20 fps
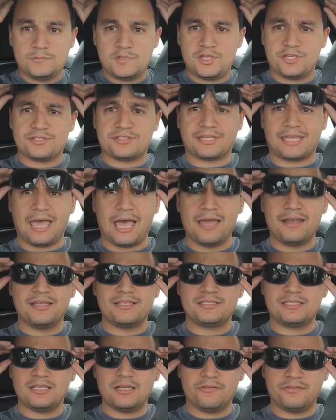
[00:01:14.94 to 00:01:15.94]
Just the
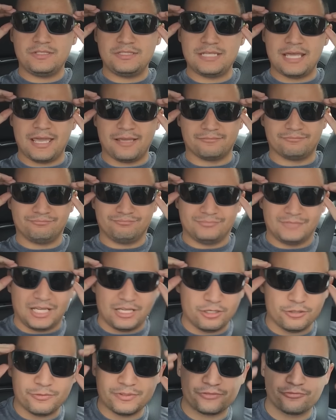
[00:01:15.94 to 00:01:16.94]
kindest deed of the day.
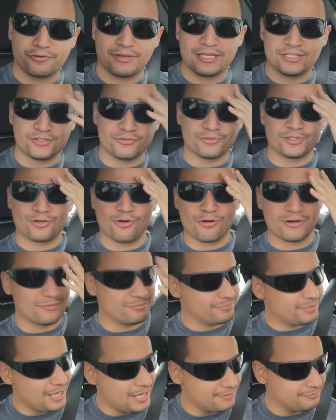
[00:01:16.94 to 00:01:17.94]
I always forget to record
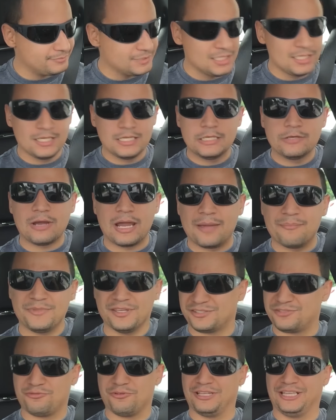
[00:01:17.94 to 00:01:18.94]
them, but here I am.
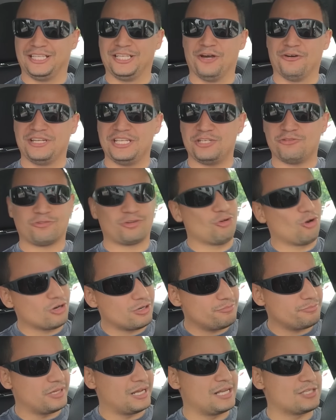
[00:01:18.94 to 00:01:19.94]
There's really no need to record
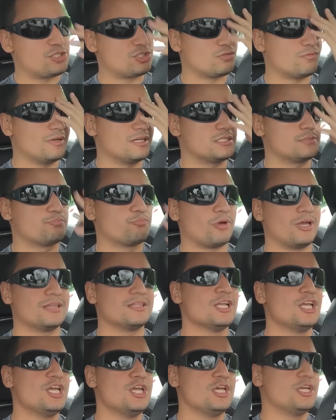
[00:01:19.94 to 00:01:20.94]
them, but I just want to spread,
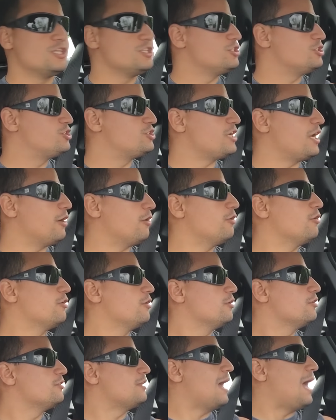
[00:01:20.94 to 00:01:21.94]
share,
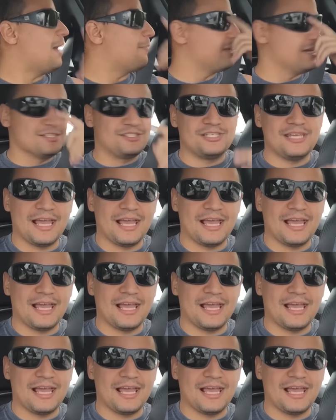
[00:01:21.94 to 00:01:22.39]
that happiness.